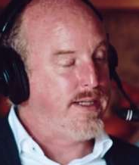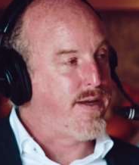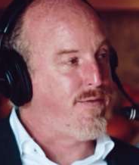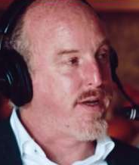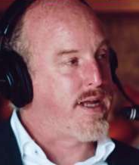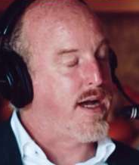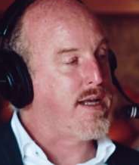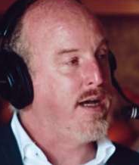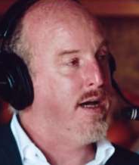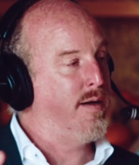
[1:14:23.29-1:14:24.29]

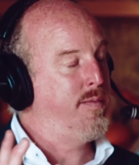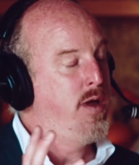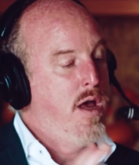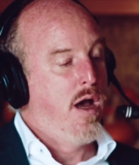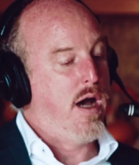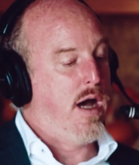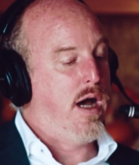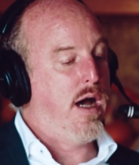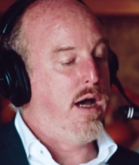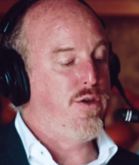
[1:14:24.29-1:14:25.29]
QuicksilverScientific.com.
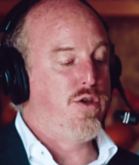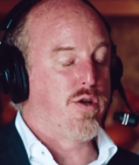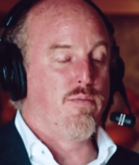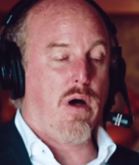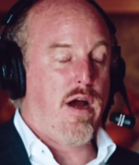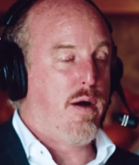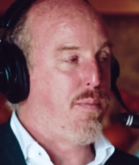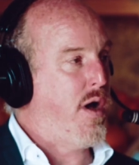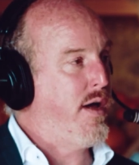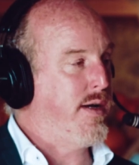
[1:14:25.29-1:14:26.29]
You can buy our
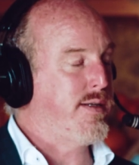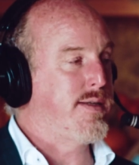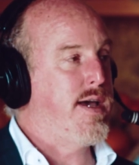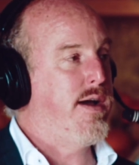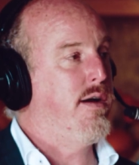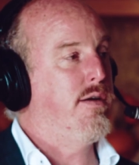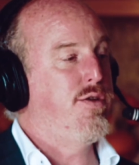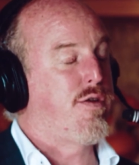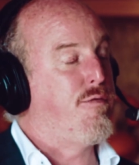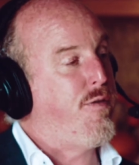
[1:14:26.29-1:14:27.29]
products there.
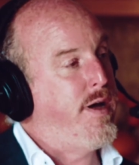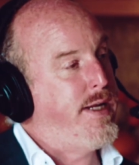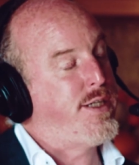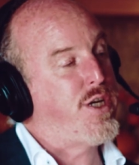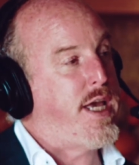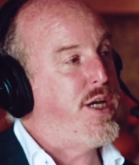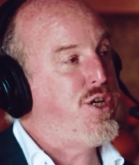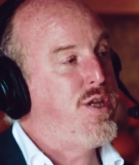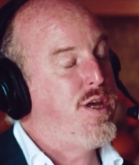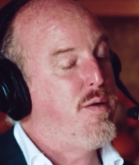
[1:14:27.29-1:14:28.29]
You can find
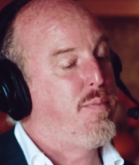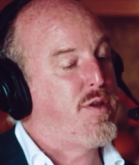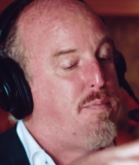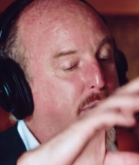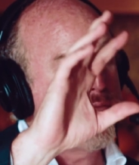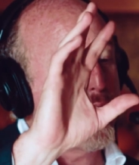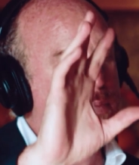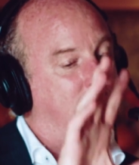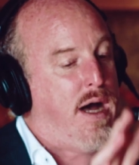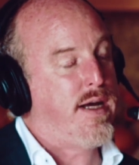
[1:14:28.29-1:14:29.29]
education there. But the big
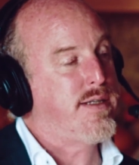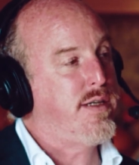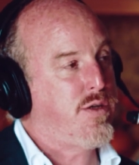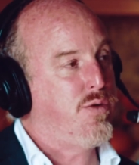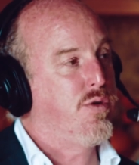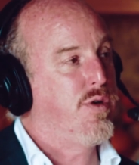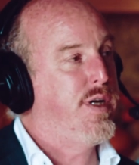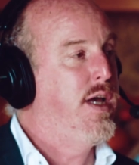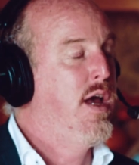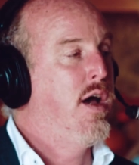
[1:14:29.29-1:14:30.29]

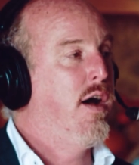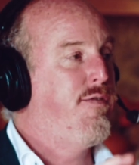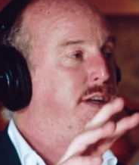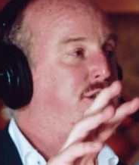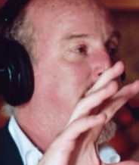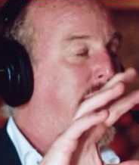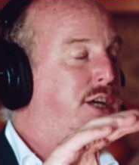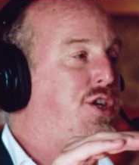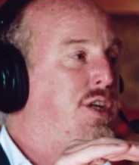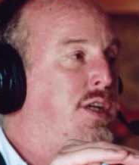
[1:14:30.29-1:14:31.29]
repository of
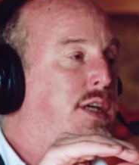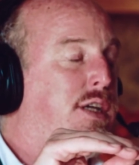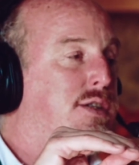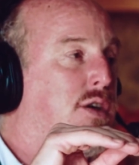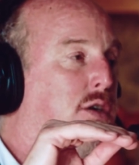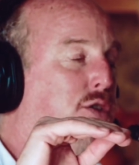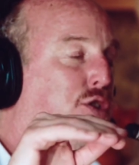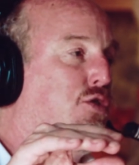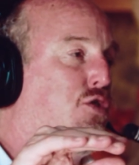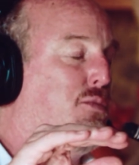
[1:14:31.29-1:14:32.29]
education is on our
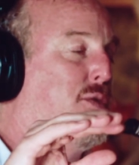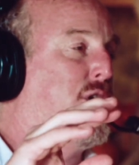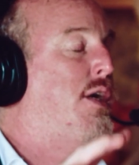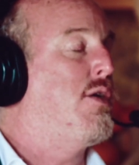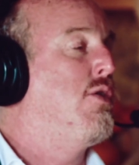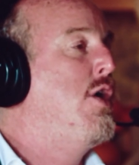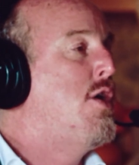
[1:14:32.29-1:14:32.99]
YouTube channel.